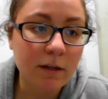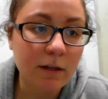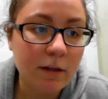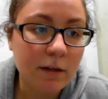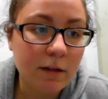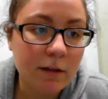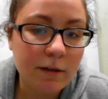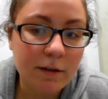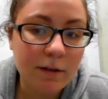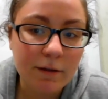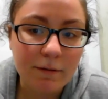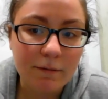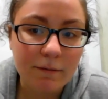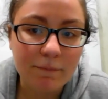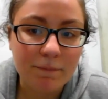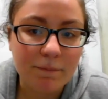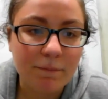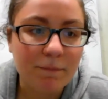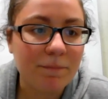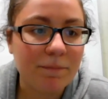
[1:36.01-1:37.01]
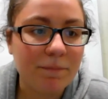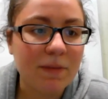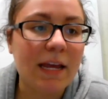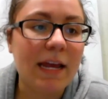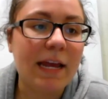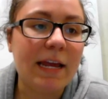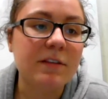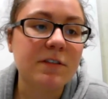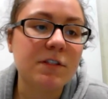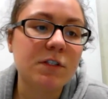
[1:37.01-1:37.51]
Absolutely.
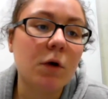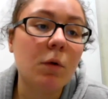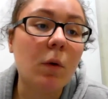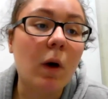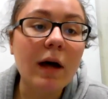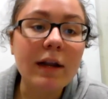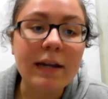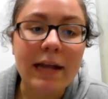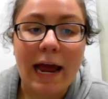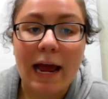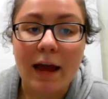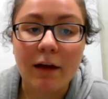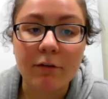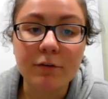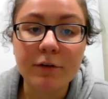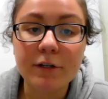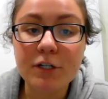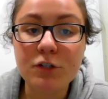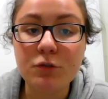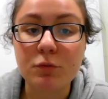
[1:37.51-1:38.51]
And so, on average,